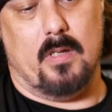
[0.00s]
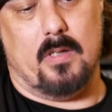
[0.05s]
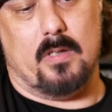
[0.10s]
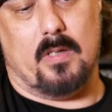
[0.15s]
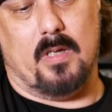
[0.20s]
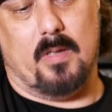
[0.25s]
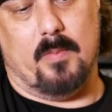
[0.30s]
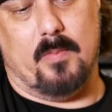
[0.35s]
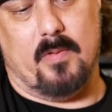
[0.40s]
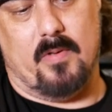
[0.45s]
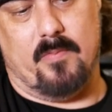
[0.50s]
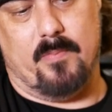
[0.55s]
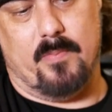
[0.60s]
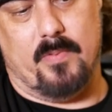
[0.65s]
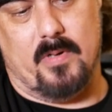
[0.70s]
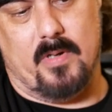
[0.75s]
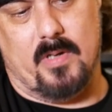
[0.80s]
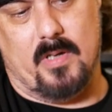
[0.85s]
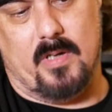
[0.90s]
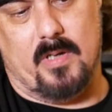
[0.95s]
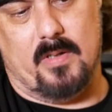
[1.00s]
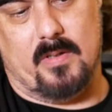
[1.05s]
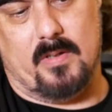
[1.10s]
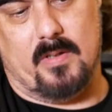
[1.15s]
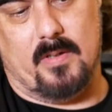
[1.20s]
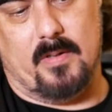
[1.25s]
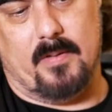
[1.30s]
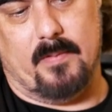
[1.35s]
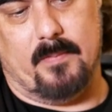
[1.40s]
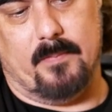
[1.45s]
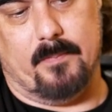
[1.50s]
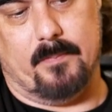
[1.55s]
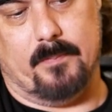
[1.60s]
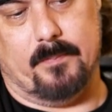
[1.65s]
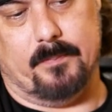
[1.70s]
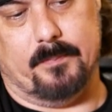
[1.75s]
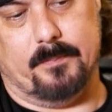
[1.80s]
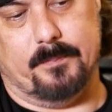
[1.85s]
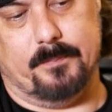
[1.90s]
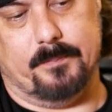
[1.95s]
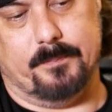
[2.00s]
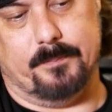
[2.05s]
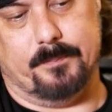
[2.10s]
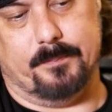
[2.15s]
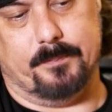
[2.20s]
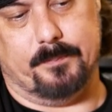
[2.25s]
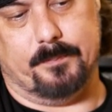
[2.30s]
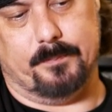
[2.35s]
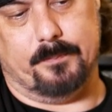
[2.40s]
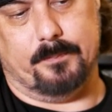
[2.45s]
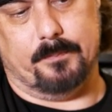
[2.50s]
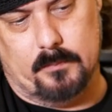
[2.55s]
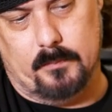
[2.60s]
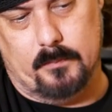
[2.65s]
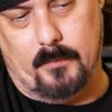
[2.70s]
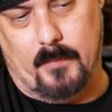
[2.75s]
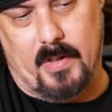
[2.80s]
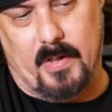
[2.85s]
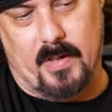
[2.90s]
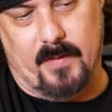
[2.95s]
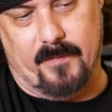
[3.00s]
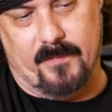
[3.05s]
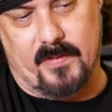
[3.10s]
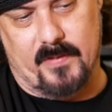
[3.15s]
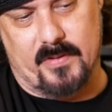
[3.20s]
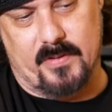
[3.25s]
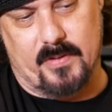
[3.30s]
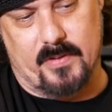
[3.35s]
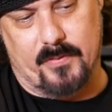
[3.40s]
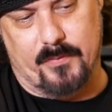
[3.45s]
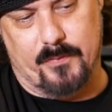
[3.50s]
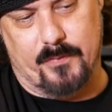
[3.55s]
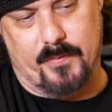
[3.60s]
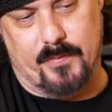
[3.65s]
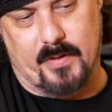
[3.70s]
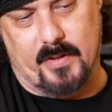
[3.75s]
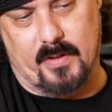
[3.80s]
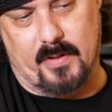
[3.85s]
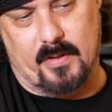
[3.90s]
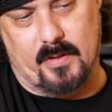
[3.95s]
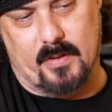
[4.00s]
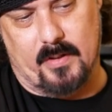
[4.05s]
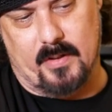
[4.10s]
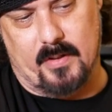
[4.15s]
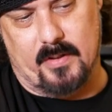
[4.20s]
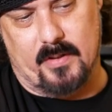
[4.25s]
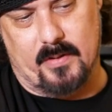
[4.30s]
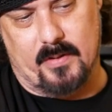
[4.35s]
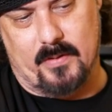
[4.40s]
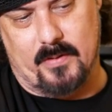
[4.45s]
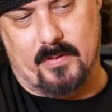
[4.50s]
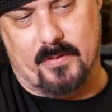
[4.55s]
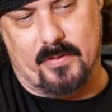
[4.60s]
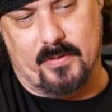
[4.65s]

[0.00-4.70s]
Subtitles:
that came off pretty easy. Man, if this don't fit, I did all